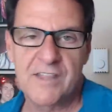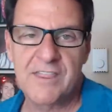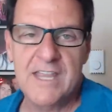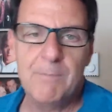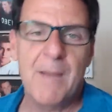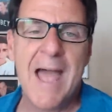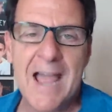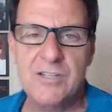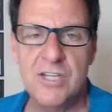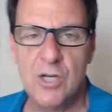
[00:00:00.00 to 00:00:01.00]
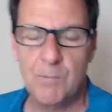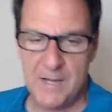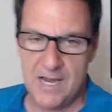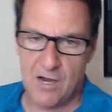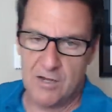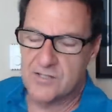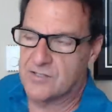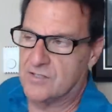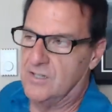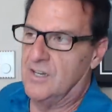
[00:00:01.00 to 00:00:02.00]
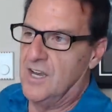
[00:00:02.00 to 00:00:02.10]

to think back to your parents